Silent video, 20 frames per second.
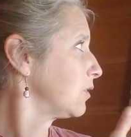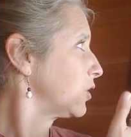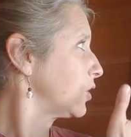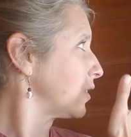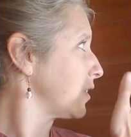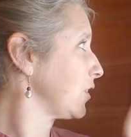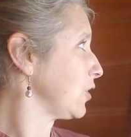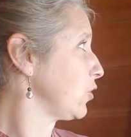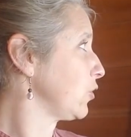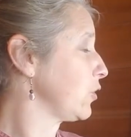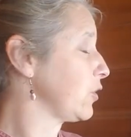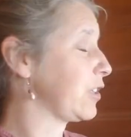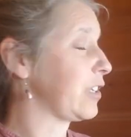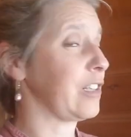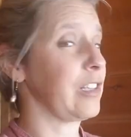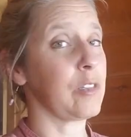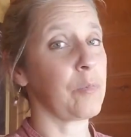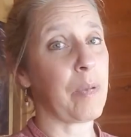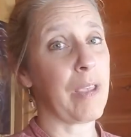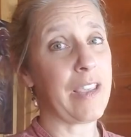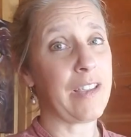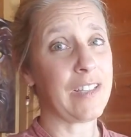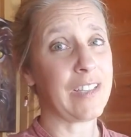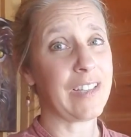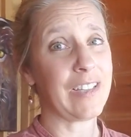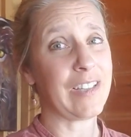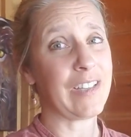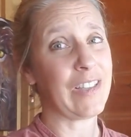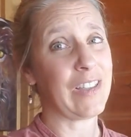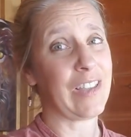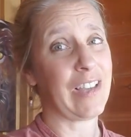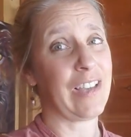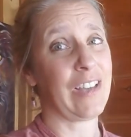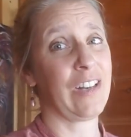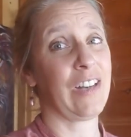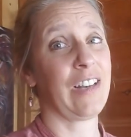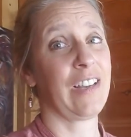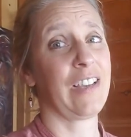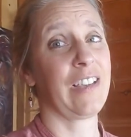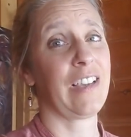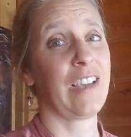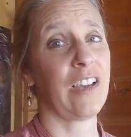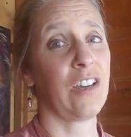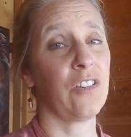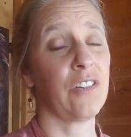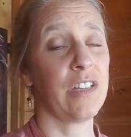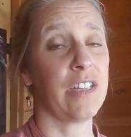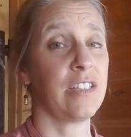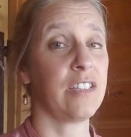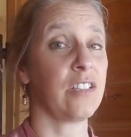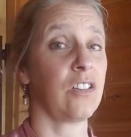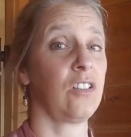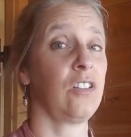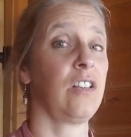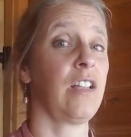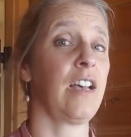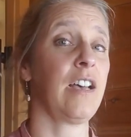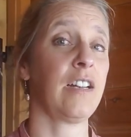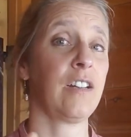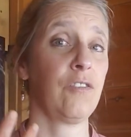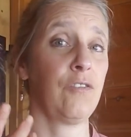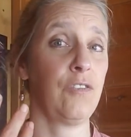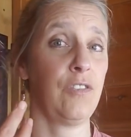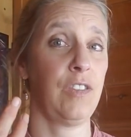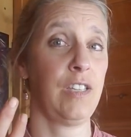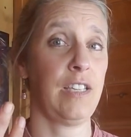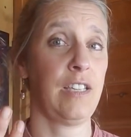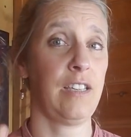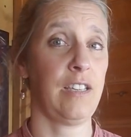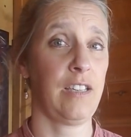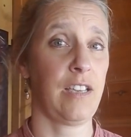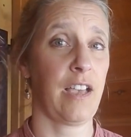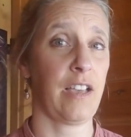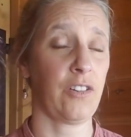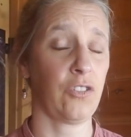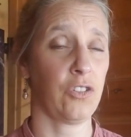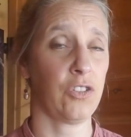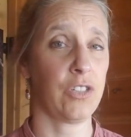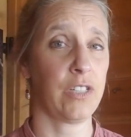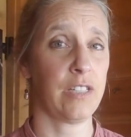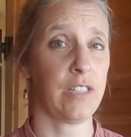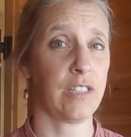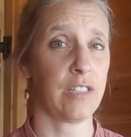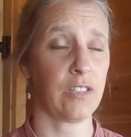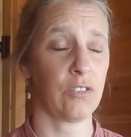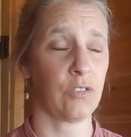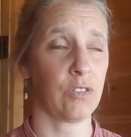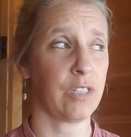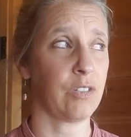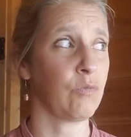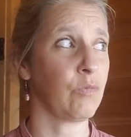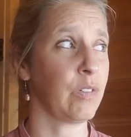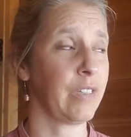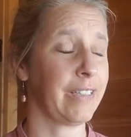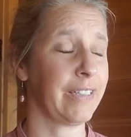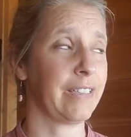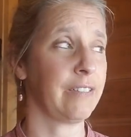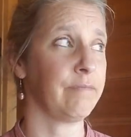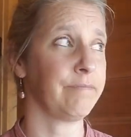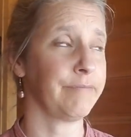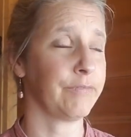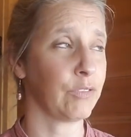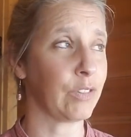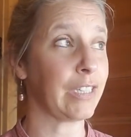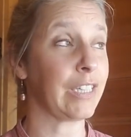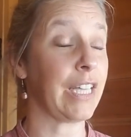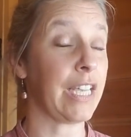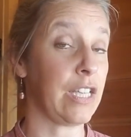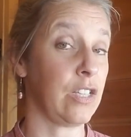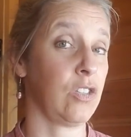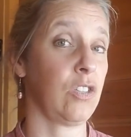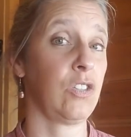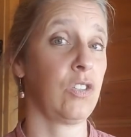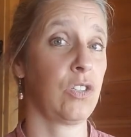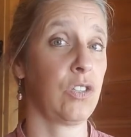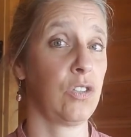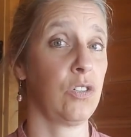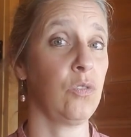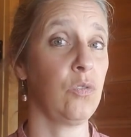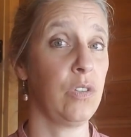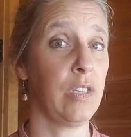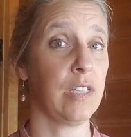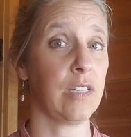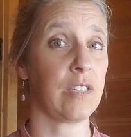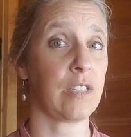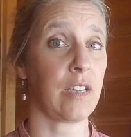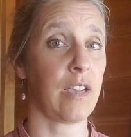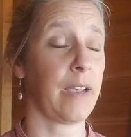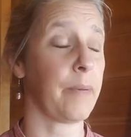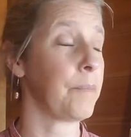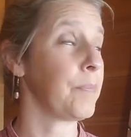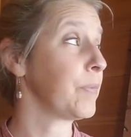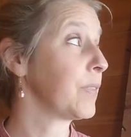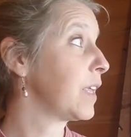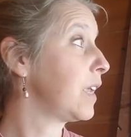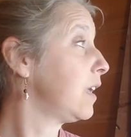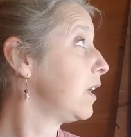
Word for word: just introducing this painting that carries a lot of the energies, or really relates to this time,